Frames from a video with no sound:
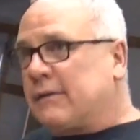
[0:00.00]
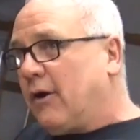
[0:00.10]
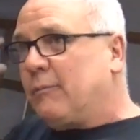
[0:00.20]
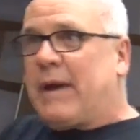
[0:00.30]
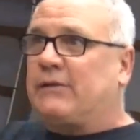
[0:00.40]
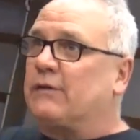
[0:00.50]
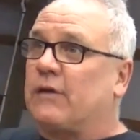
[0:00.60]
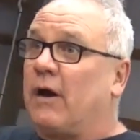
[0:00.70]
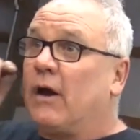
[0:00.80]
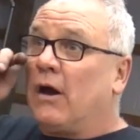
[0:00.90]
man,
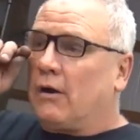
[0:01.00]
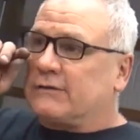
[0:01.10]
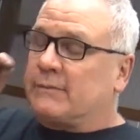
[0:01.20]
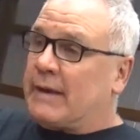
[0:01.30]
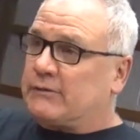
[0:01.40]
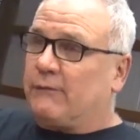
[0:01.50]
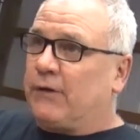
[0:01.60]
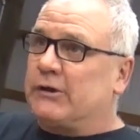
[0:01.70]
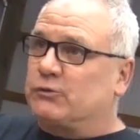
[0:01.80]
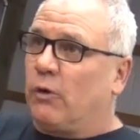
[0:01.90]
sometimes a
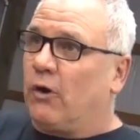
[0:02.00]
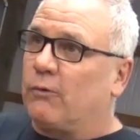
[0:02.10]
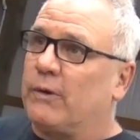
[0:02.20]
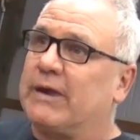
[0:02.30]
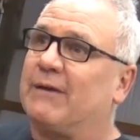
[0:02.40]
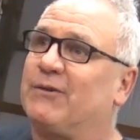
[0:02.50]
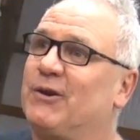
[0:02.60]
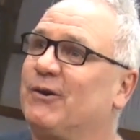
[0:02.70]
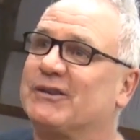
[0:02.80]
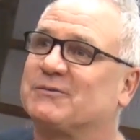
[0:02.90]
visual will give
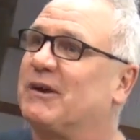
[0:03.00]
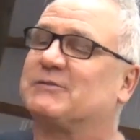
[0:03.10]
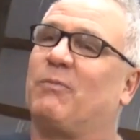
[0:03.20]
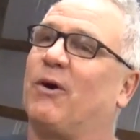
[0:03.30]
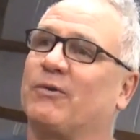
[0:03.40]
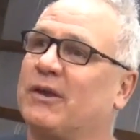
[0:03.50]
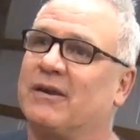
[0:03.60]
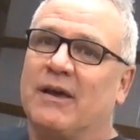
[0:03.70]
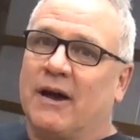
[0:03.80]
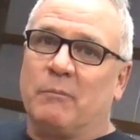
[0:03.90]
you, it's more
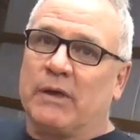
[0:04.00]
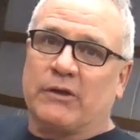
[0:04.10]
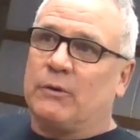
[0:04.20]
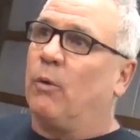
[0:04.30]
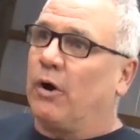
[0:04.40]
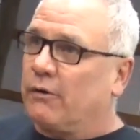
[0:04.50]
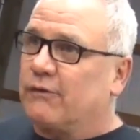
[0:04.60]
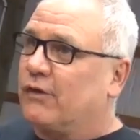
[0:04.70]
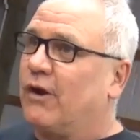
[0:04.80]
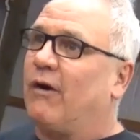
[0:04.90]
than a million
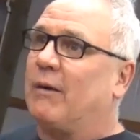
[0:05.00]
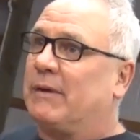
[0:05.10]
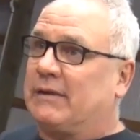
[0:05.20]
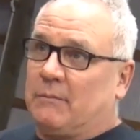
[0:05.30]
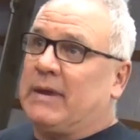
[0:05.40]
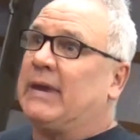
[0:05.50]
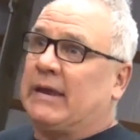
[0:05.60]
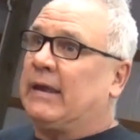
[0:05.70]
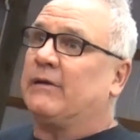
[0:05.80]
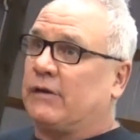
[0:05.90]
words, I mean, to me
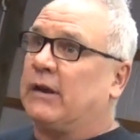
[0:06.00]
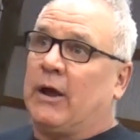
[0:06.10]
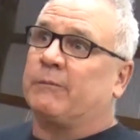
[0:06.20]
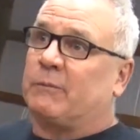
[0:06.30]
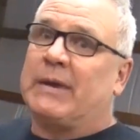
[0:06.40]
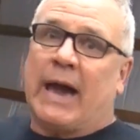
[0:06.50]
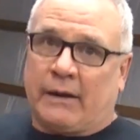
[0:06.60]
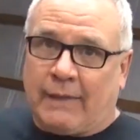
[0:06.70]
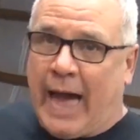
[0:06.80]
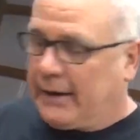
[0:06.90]
it is, and it helps me out a
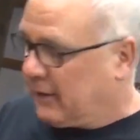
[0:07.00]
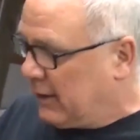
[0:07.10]
lot.